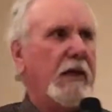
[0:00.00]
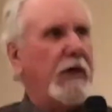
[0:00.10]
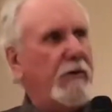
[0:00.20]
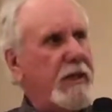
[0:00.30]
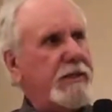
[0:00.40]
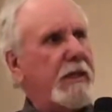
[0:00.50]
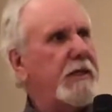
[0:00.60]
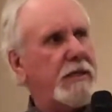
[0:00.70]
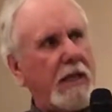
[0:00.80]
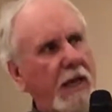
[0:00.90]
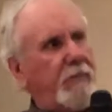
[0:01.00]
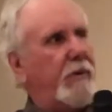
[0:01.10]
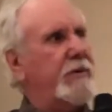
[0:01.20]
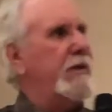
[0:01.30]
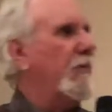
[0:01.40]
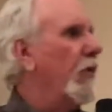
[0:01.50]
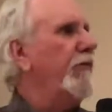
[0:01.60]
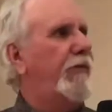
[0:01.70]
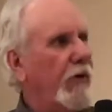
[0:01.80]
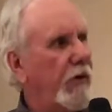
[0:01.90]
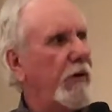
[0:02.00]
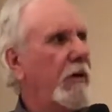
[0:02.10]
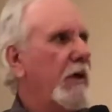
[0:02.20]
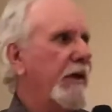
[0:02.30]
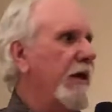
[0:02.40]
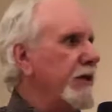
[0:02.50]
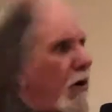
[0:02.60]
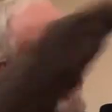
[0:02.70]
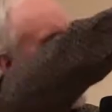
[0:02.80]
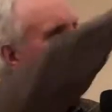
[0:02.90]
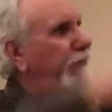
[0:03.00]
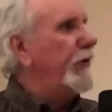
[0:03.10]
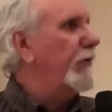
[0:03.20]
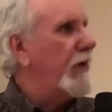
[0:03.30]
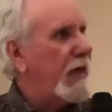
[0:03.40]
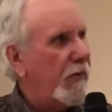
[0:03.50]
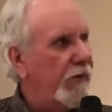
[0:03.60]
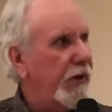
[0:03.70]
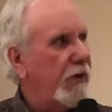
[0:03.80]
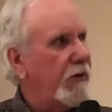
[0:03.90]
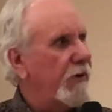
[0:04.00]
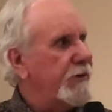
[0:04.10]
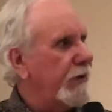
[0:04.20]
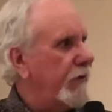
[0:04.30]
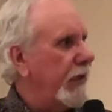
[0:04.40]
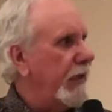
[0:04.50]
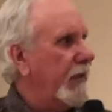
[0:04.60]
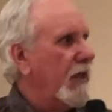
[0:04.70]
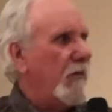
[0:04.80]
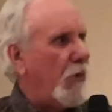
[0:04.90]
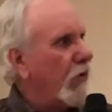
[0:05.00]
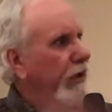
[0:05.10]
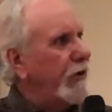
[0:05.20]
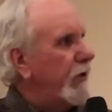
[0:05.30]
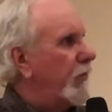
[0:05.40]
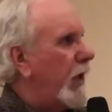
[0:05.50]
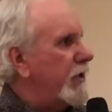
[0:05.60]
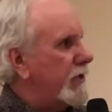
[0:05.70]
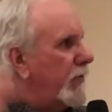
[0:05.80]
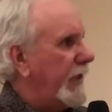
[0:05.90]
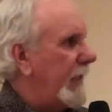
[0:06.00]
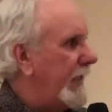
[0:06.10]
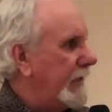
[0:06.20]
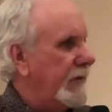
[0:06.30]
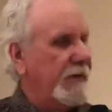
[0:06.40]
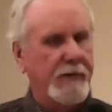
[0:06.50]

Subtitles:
Who is it? It's the lepers. "We're full. There's all kind of food right over there across the creek, more than you can possibly eat."